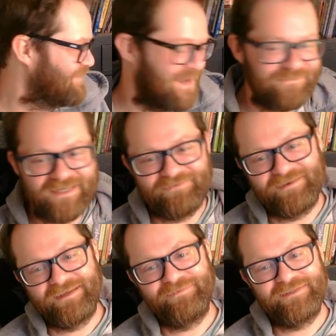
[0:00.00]
I'm
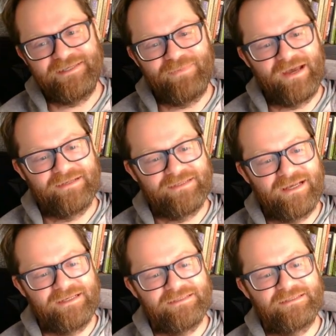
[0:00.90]
definitely getting
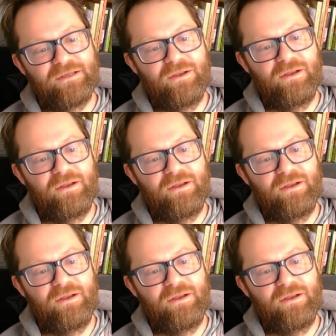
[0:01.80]
demonetized.